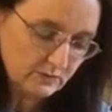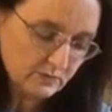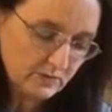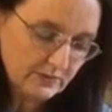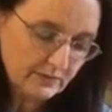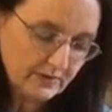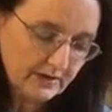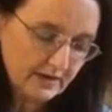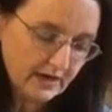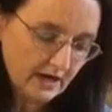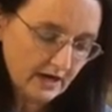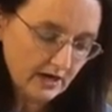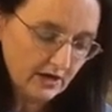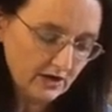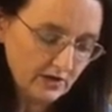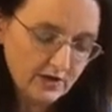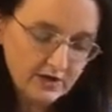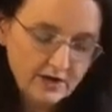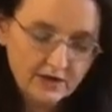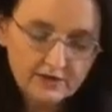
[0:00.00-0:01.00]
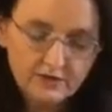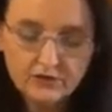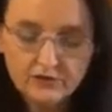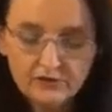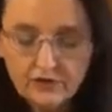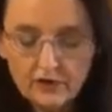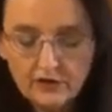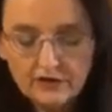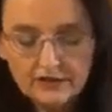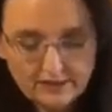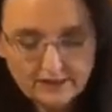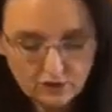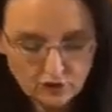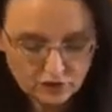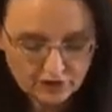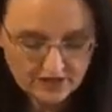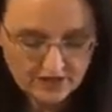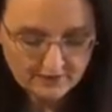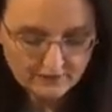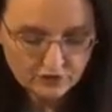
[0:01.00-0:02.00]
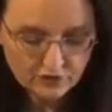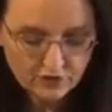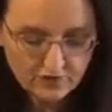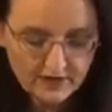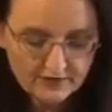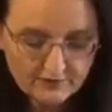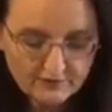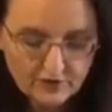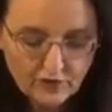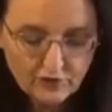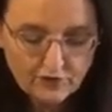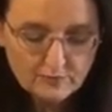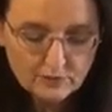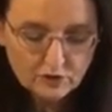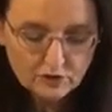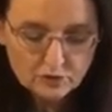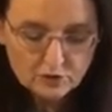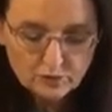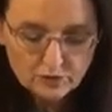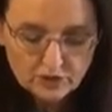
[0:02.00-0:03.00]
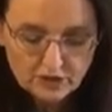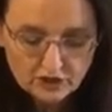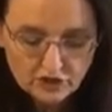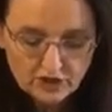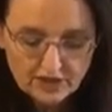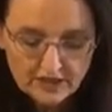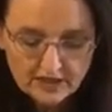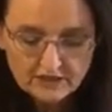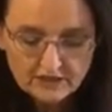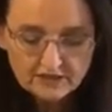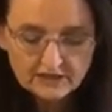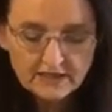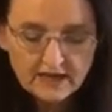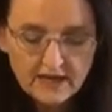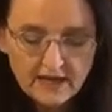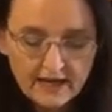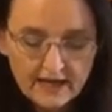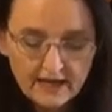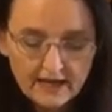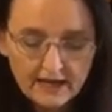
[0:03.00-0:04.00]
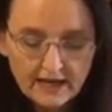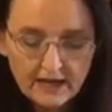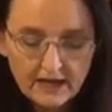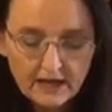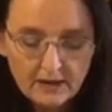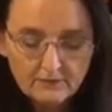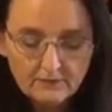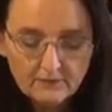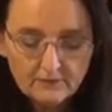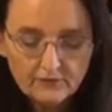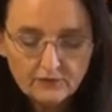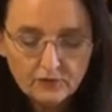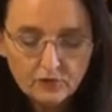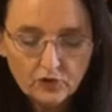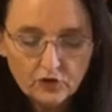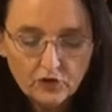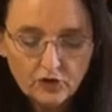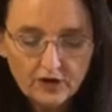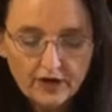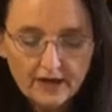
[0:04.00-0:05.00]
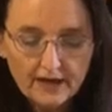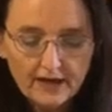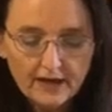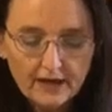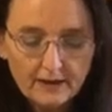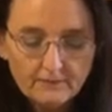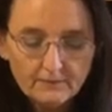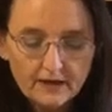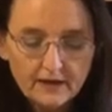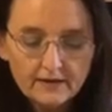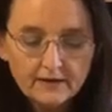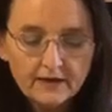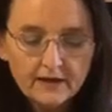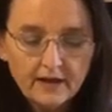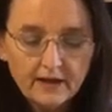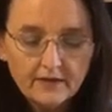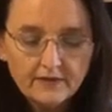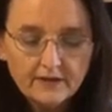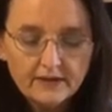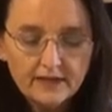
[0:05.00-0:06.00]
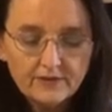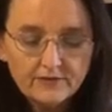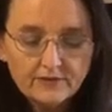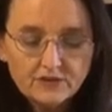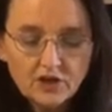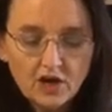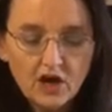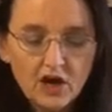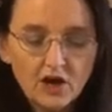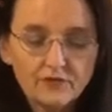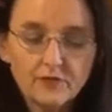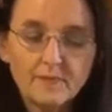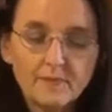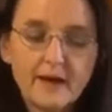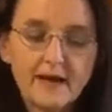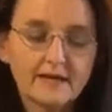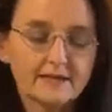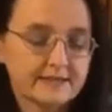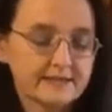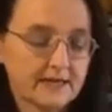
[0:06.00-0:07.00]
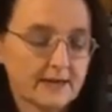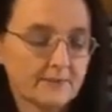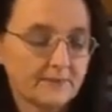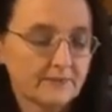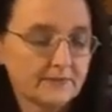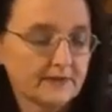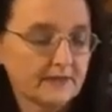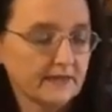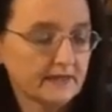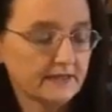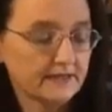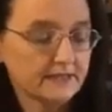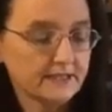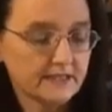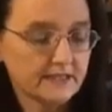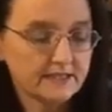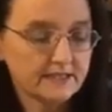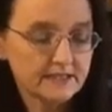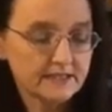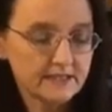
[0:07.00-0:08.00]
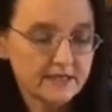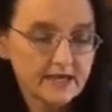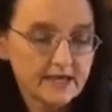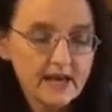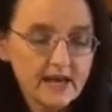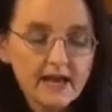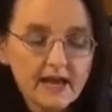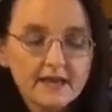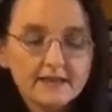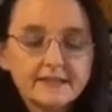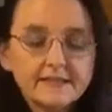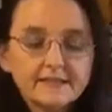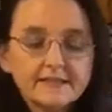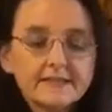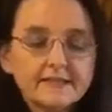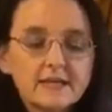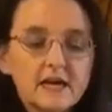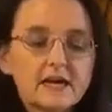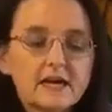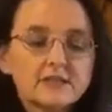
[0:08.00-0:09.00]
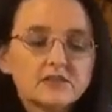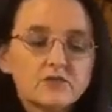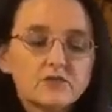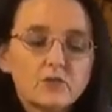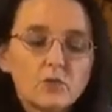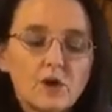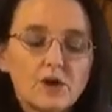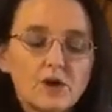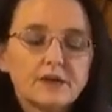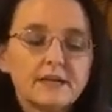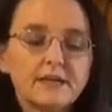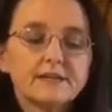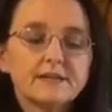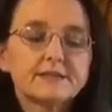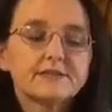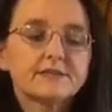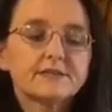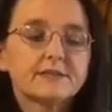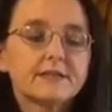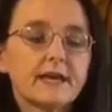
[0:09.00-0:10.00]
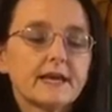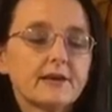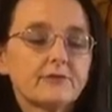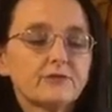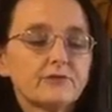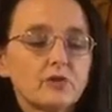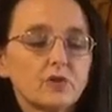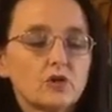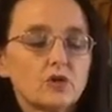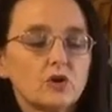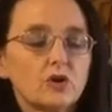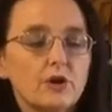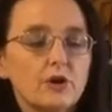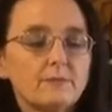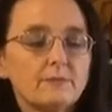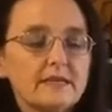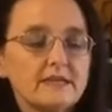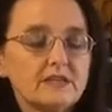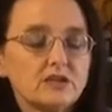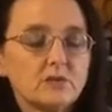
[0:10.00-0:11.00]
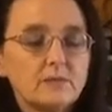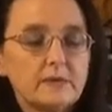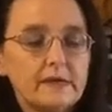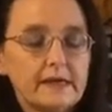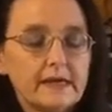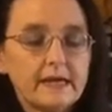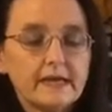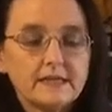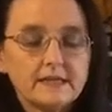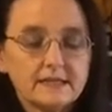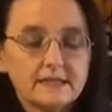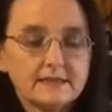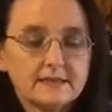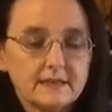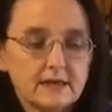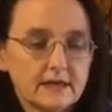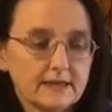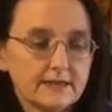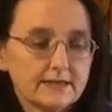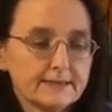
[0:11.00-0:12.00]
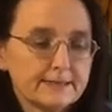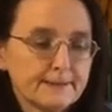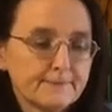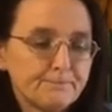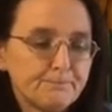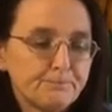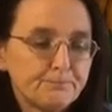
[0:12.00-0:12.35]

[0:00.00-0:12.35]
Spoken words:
They're very sought after and very much appreciated for the gift of a mask, indeed. This size of one is for medium lady size.